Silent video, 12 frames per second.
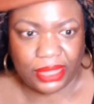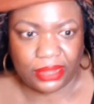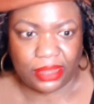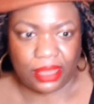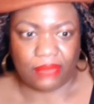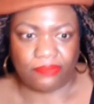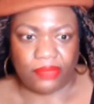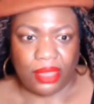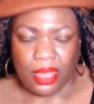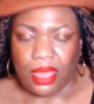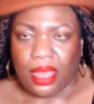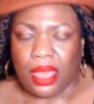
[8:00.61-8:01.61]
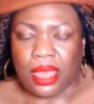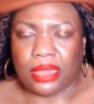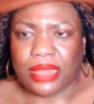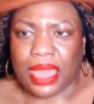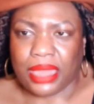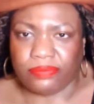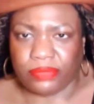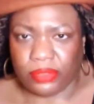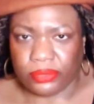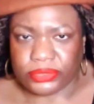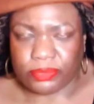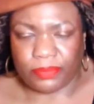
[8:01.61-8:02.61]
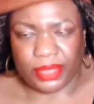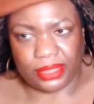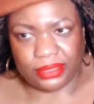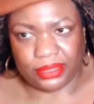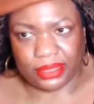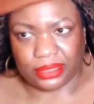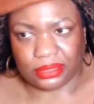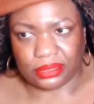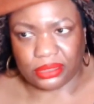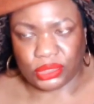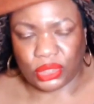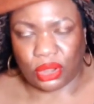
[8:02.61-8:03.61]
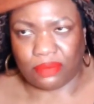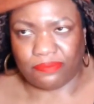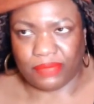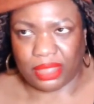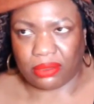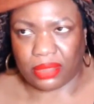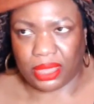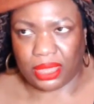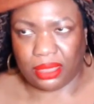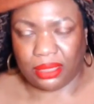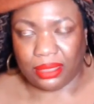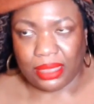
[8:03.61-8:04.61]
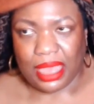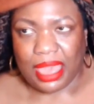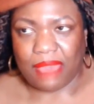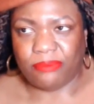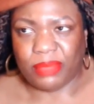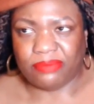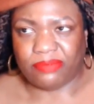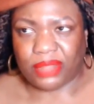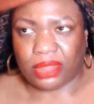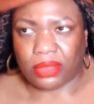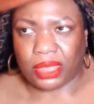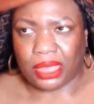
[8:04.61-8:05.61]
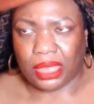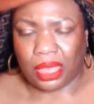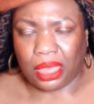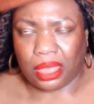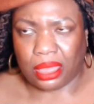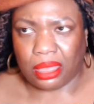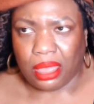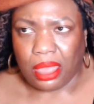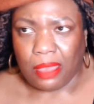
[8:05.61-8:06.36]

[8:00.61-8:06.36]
enough, a lot of those opinions are very, have been very uh,